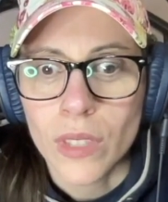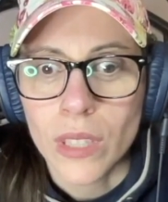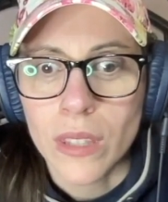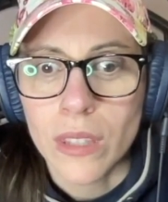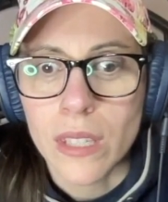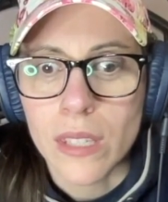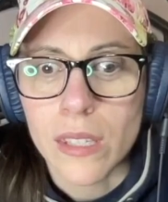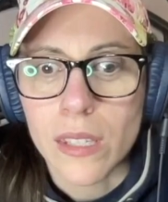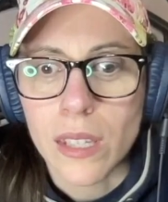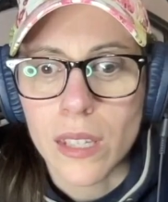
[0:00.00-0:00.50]

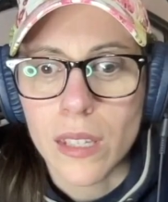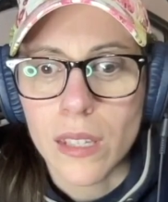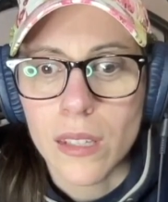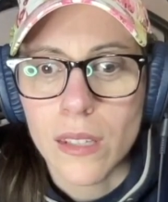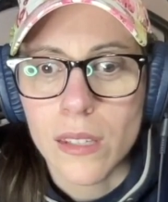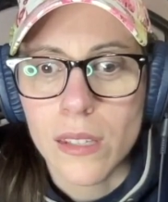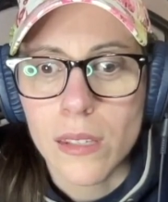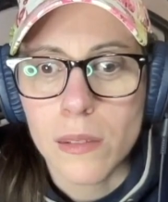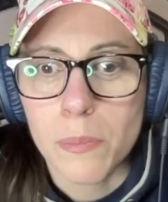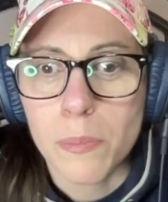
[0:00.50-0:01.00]
These
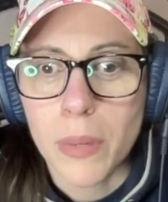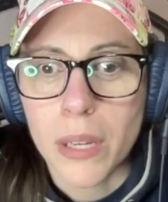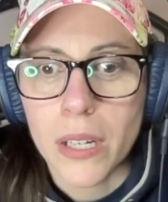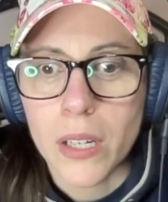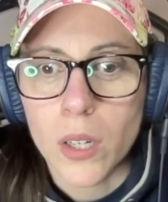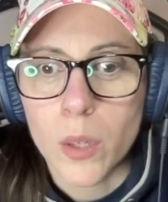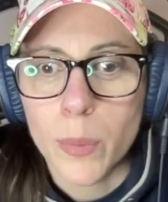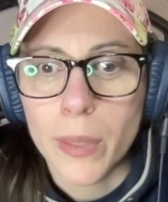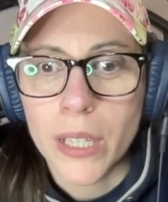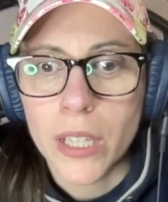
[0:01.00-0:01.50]
kids
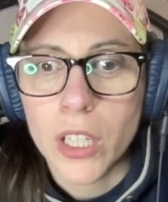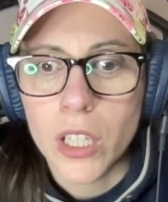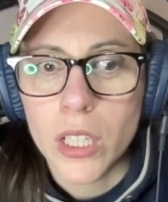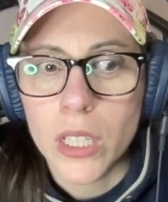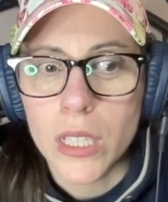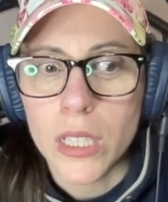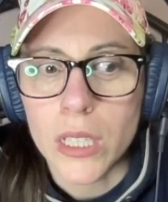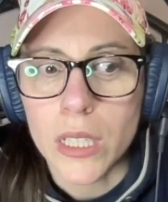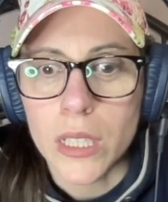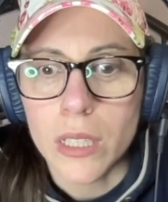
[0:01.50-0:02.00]
better be
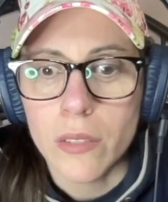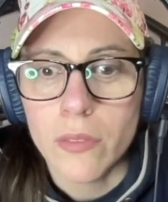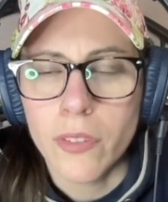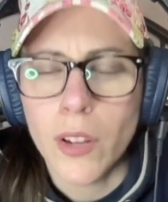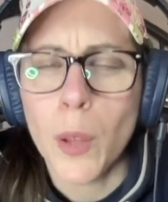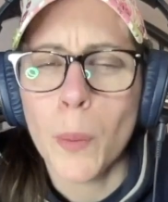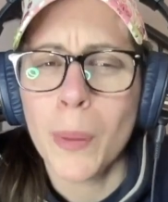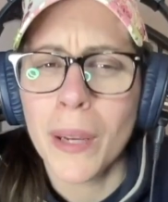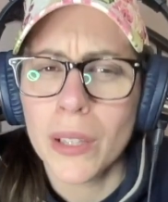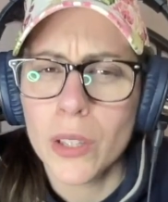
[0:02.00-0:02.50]
good.
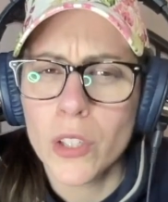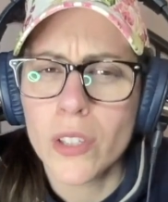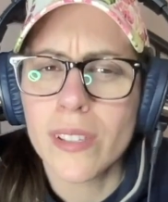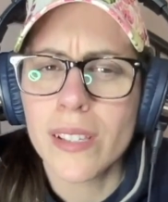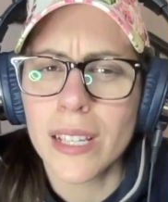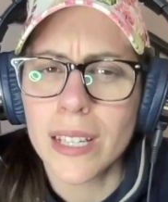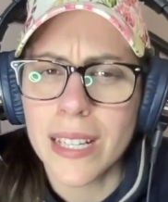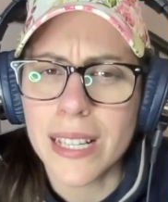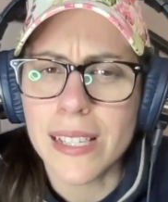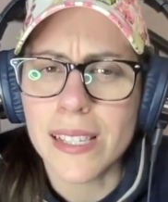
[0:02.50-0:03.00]
Volpe looks
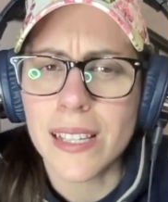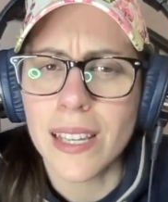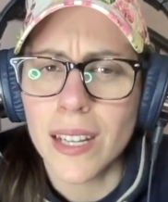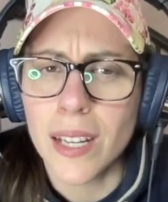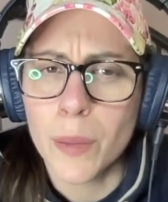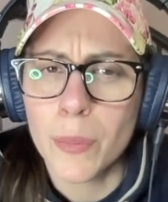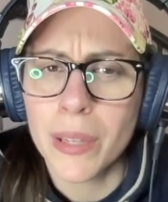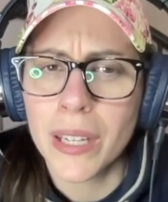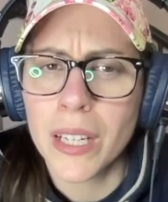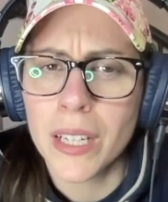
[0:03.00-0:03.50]
like he's
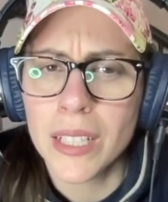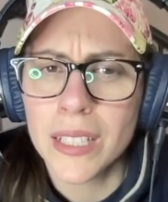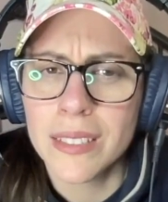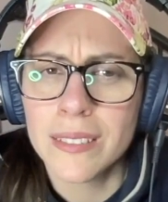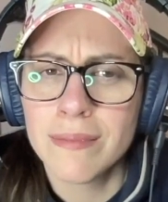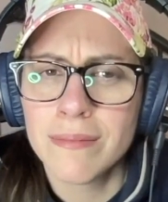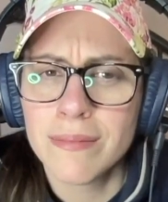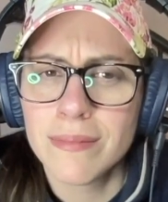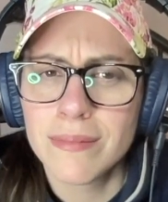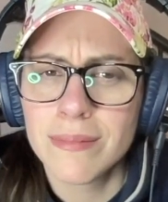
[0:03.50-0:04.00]
gonna be good,
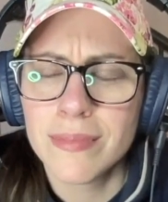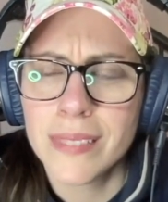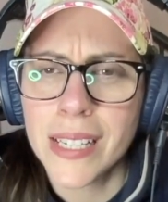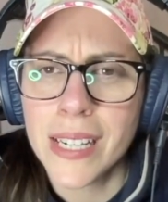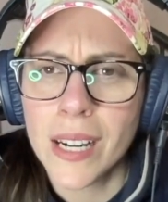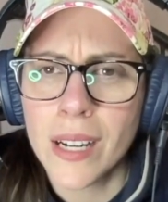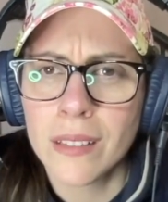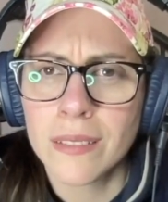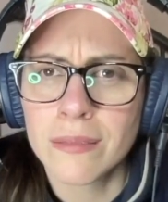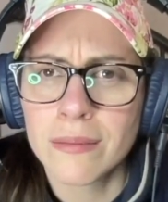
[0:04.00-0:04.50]
you
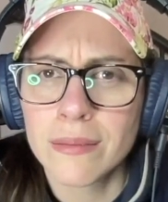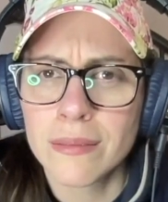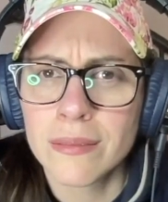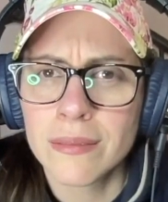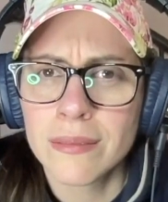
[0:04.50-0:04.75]
know?